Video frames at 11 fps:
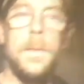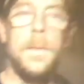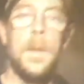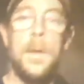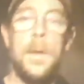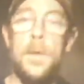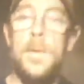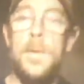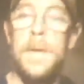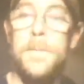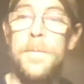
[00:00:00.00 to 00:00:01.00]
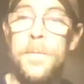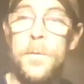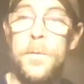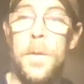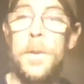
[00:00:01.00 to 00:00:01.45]
Now, I do have,
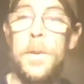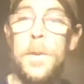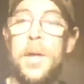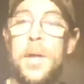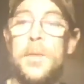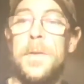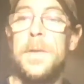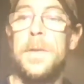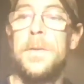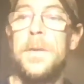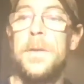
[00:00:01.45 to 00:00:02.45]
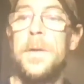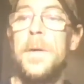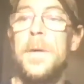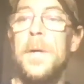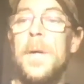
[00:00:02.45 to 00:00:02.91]
talking about cherry trees,
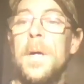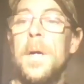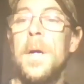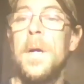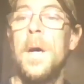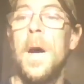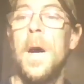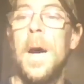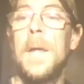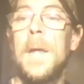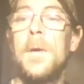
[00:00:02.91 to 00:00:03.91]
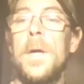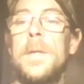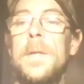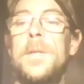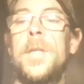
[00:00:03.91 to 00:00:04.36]
I
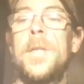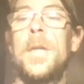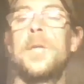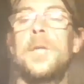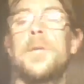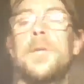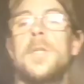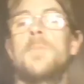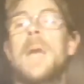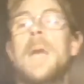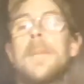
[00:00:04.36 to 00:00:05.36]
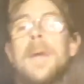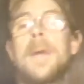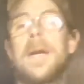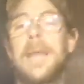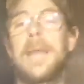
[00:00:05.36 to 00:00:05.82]
got cherry trees back
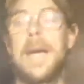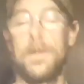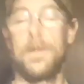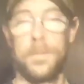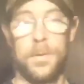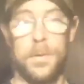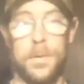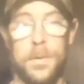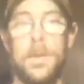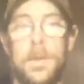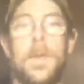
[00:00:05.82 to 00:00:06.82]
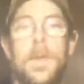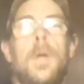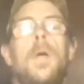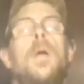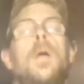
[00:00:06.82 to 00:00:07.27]
behind the house.
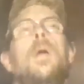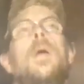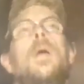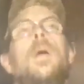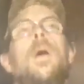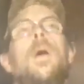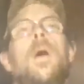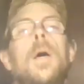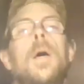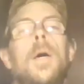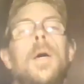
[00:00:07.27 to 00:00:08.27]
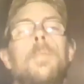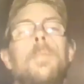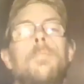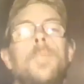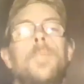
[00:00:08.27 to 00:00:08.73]

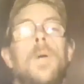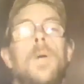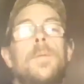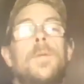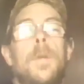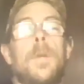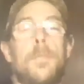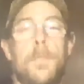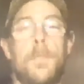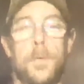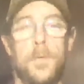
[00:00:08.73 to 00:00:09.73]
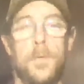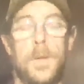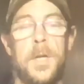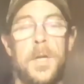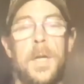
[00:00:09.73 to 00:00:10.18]
A couple of them are
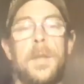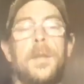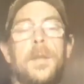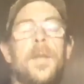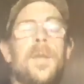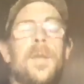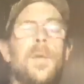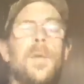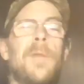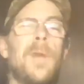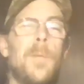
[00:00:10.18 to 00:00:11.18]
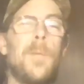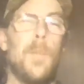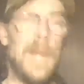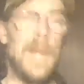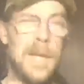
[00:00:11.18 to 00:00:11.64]
sweet cherries. I think we have a couple
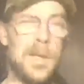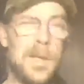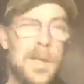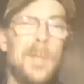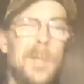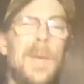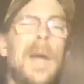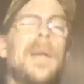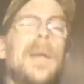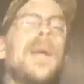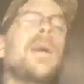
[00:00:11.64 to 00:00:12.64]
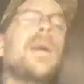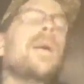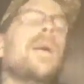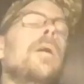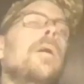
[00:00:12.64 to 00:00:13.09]
black cherries back there.